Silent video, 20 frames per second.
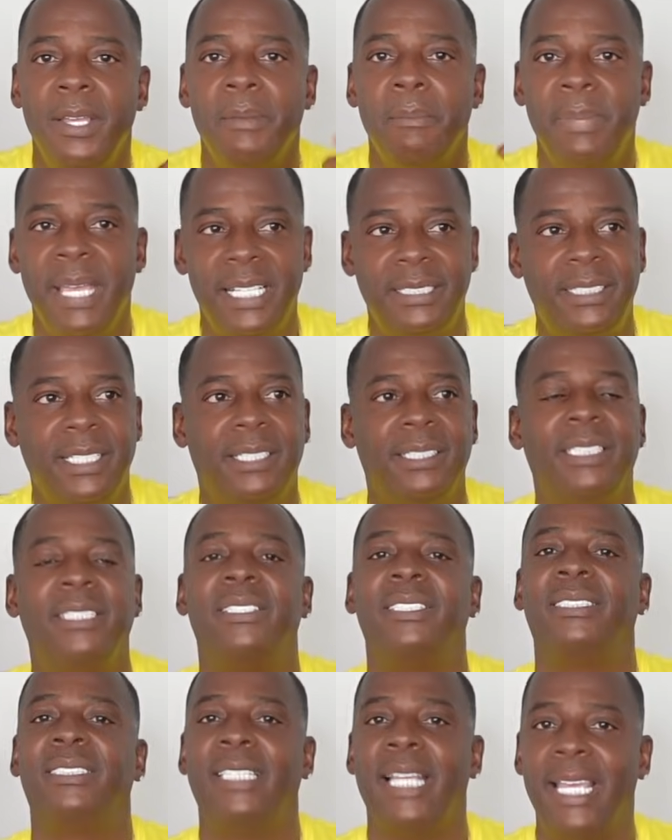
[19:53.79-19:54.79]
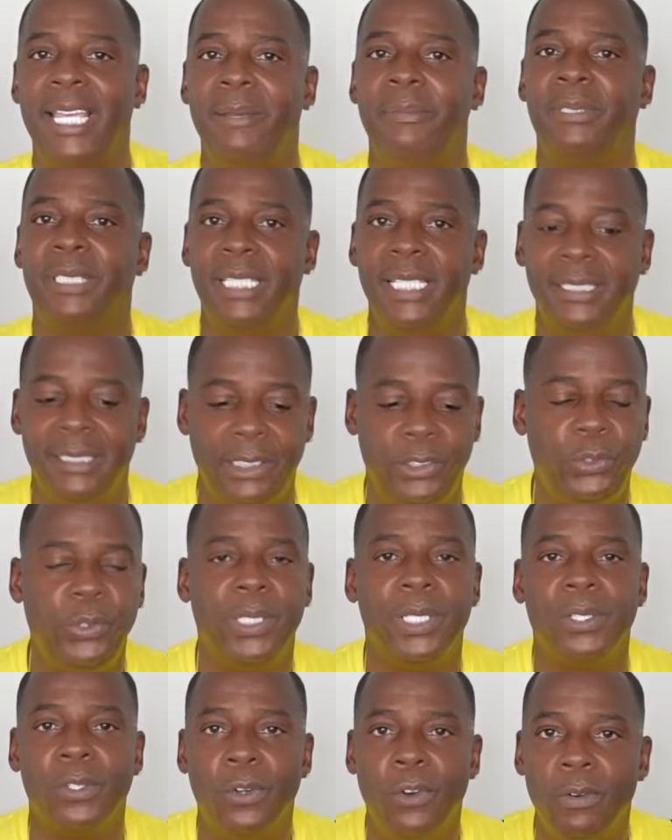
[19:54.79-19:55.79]
Basically, the same thing that you
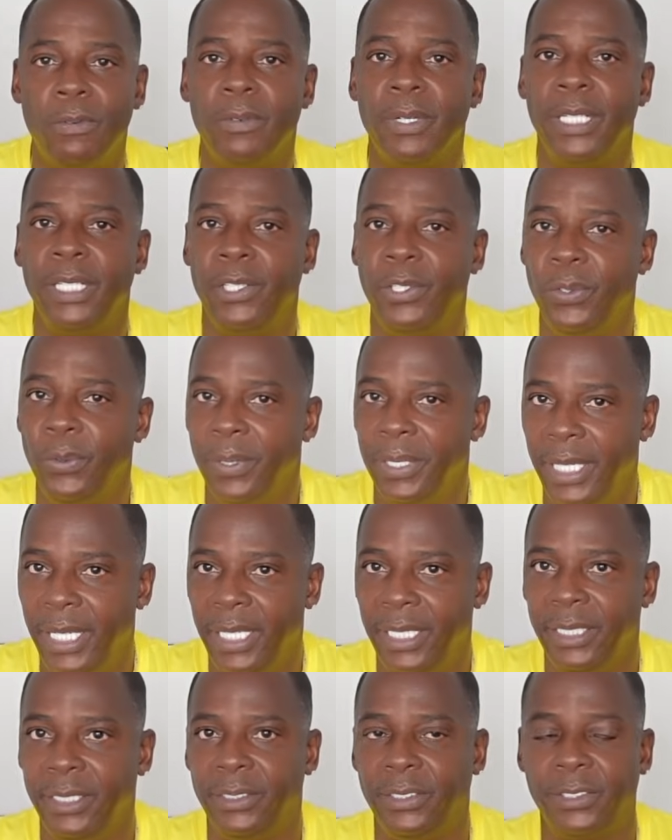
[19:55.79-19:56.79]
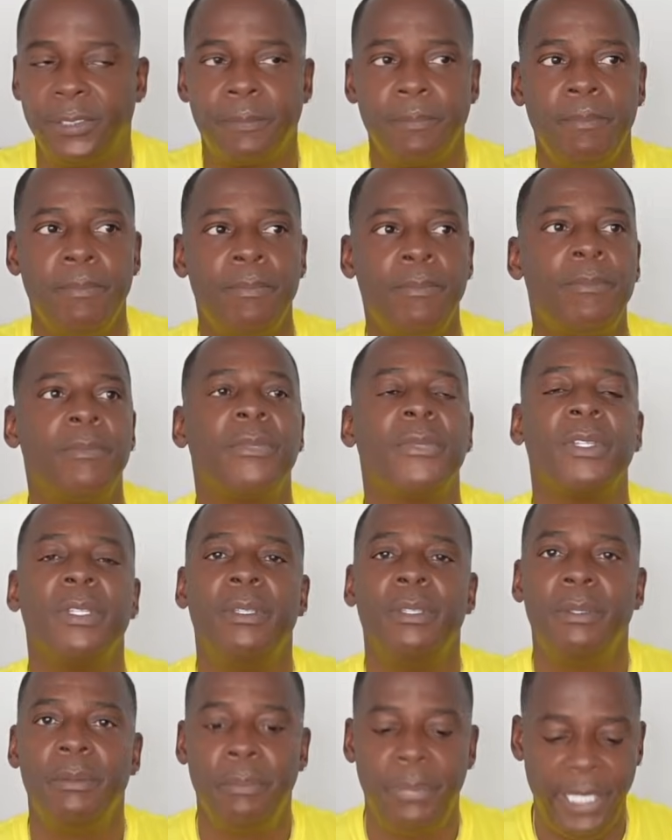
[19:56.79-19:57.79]
hear over in Q and A's
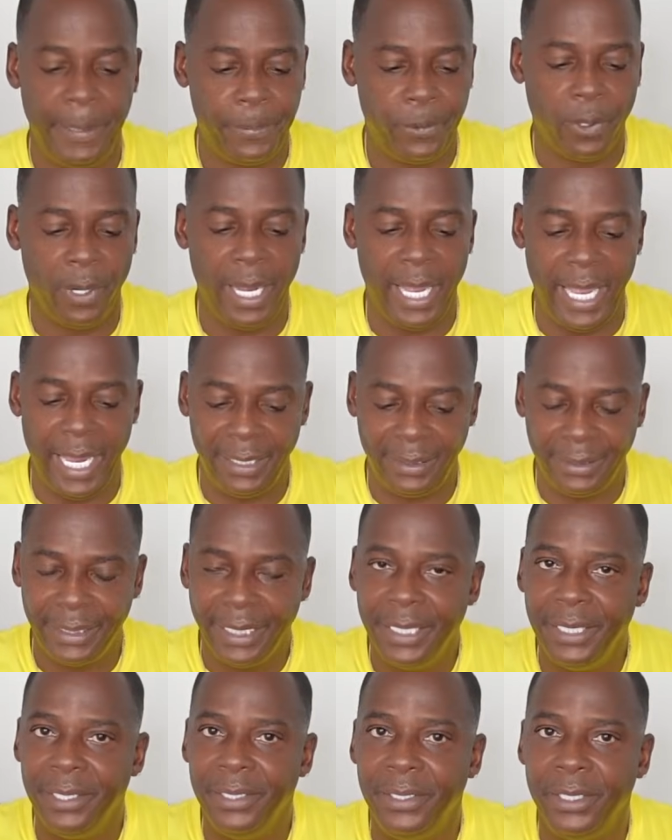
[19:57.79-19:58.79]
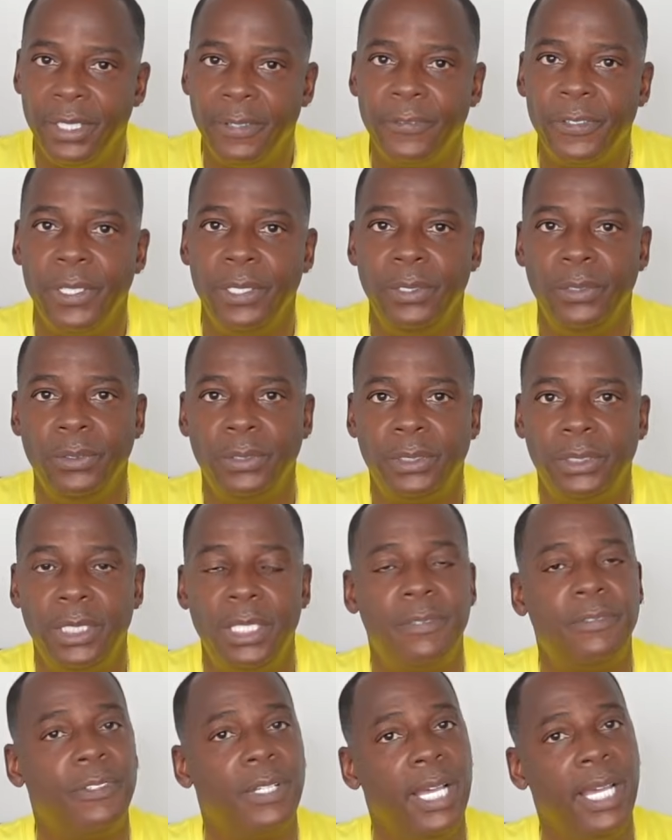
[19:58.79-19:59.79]
people are asking different new
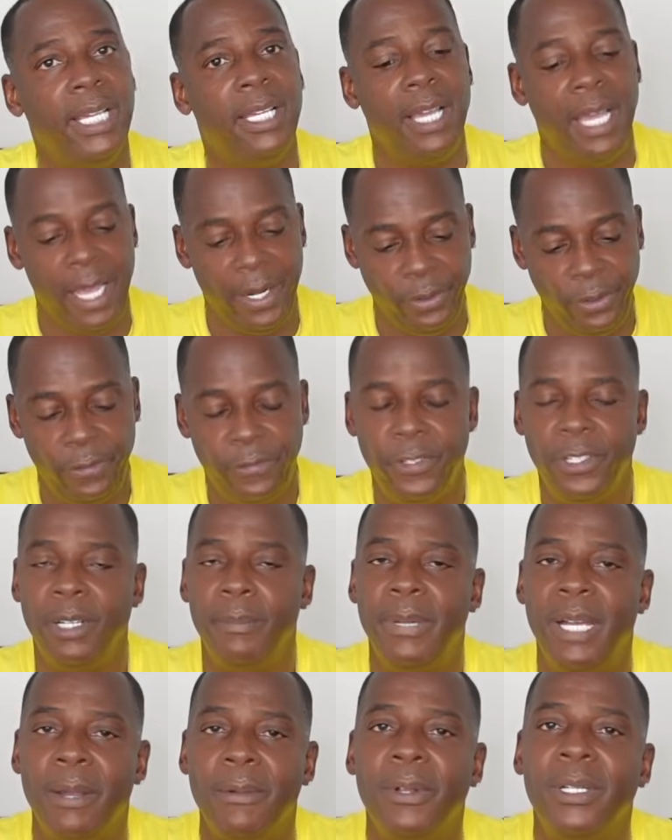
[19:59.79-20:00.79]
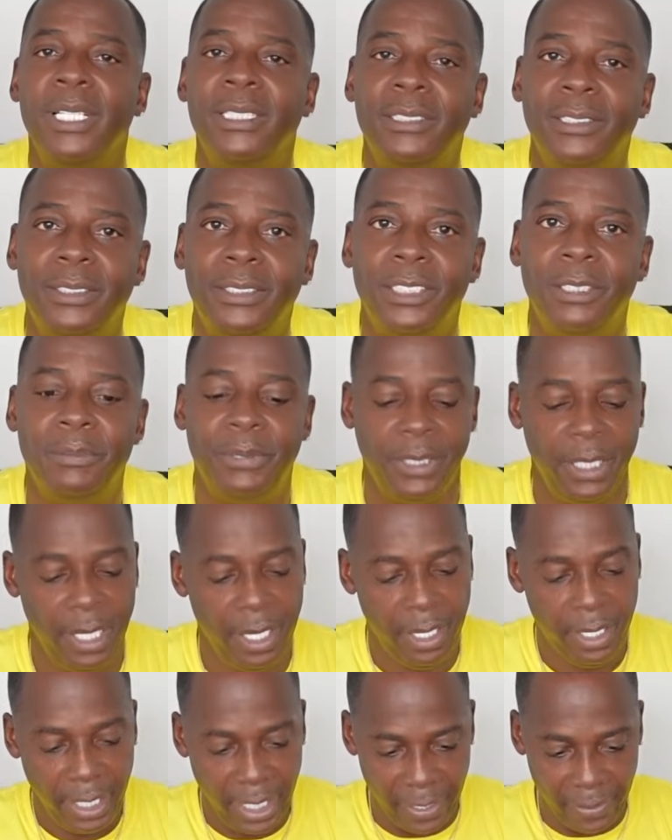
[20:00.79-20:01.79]
stuff like how do you feel about relationships
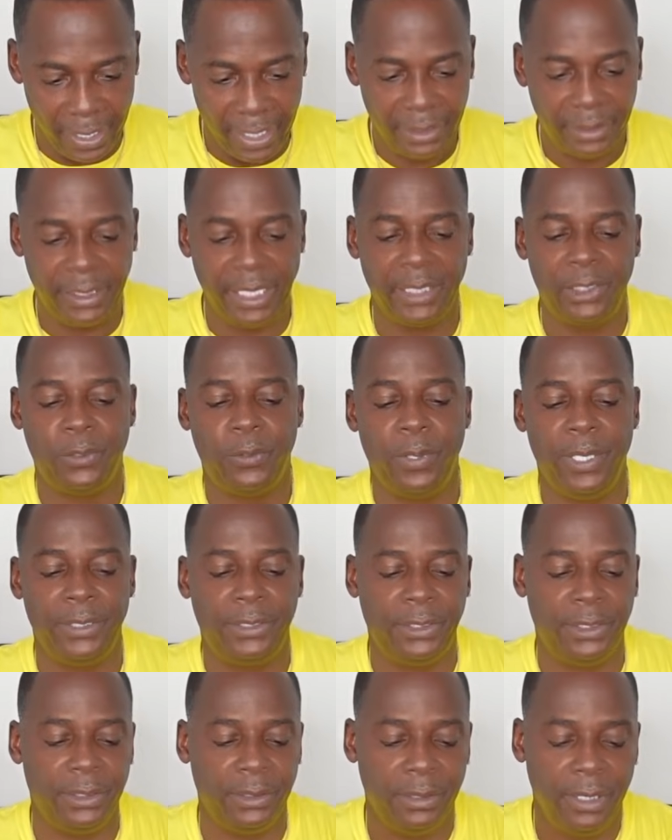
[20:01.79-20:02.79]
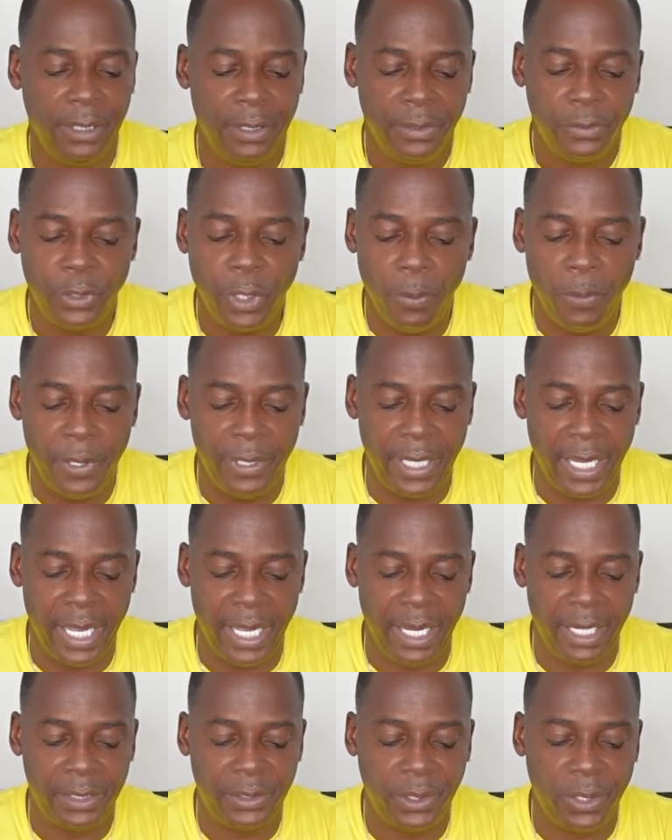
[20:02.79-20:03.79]
and this next question someone
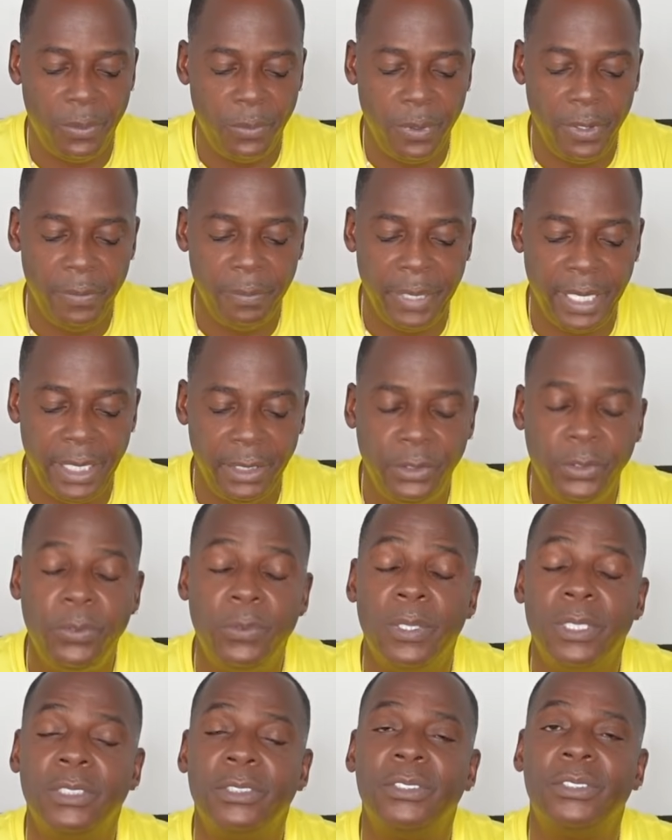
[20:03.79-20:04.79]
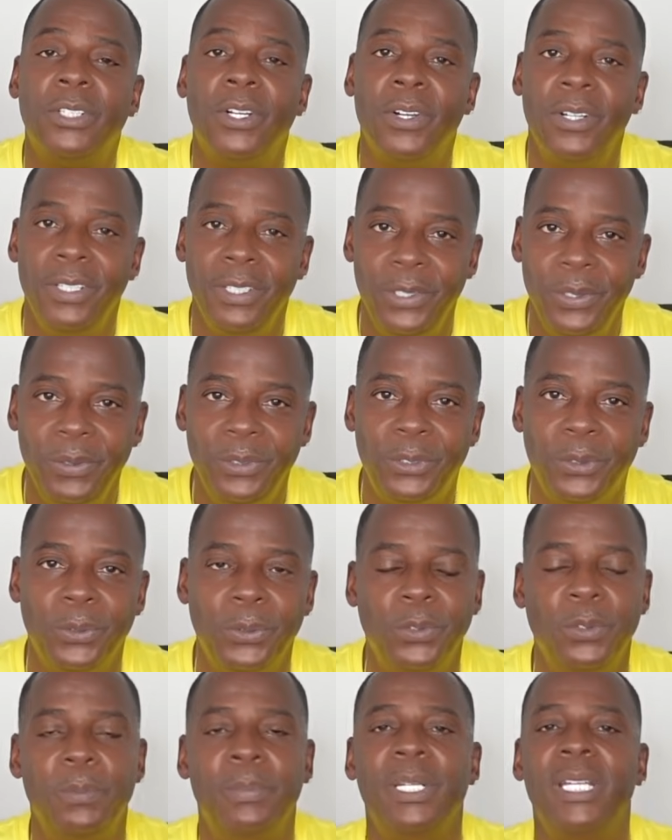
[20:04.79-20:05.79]
asks what made you want to start
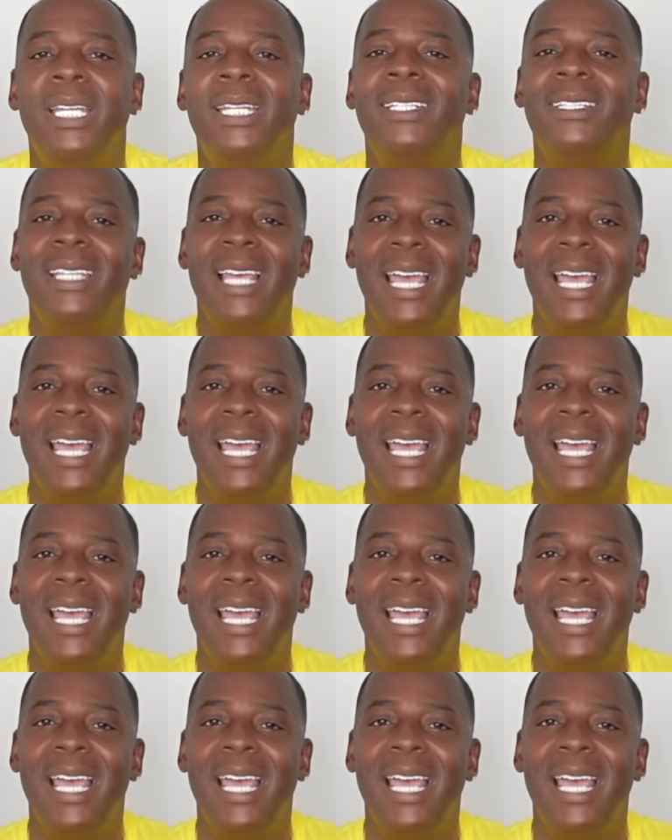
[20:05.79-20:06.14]
youtube and